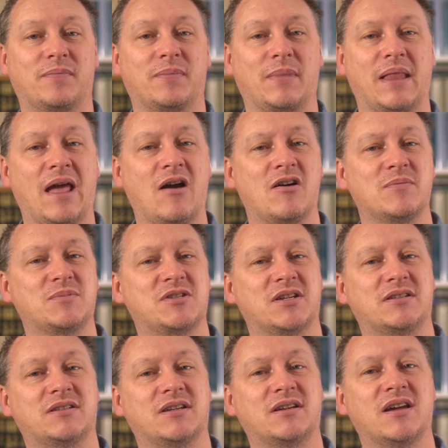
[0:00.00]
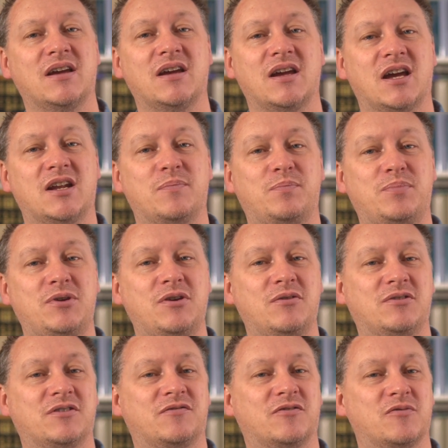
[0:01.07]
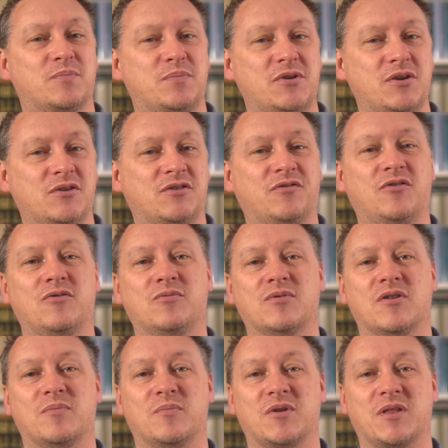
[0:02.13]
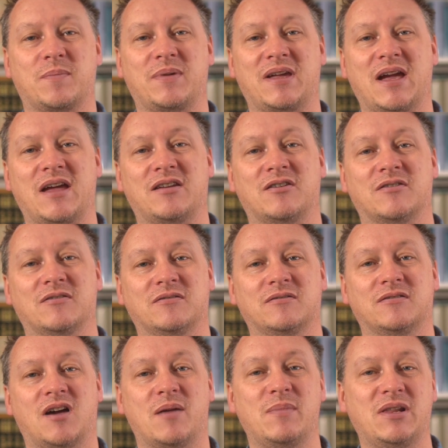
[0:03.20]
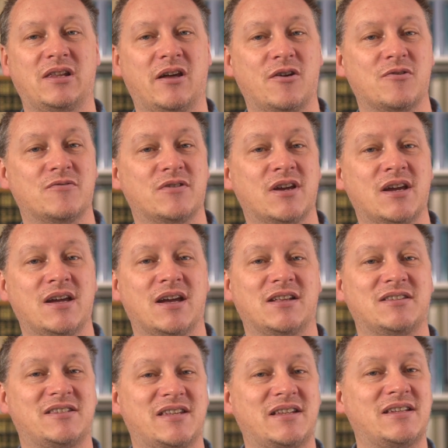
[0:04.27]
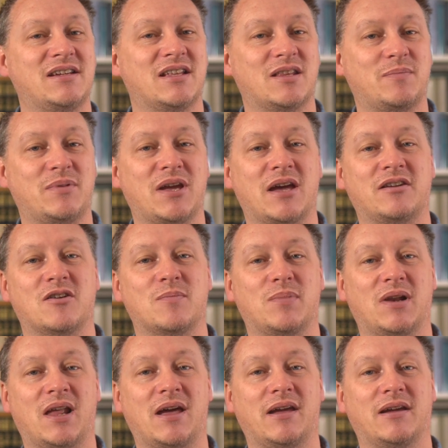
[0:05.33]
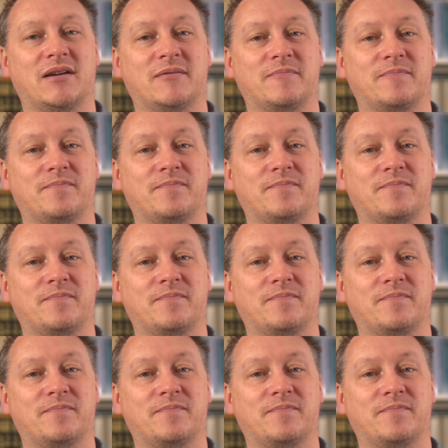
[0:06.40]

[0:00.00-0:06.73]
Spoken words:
Now I'm sitting in a beautiful, beautiful room with a piano. I'm alone and sitting at the piano playing.